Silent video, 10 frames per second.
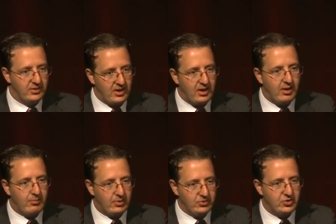
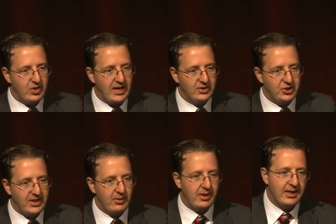approach strategy,
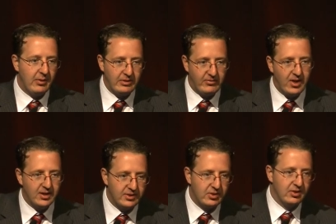and that would
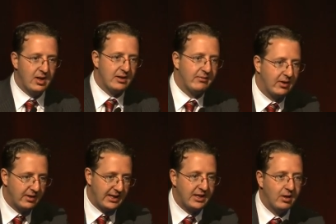fall under a lot of our
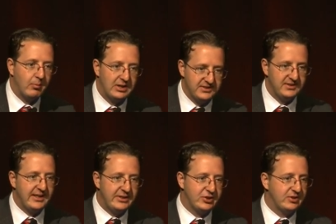income
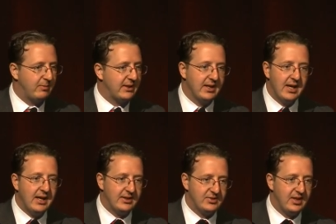presentations, but
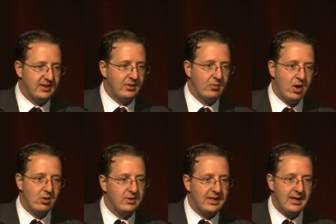there's nothing
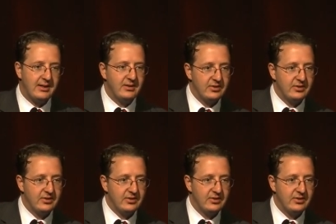wrong with that.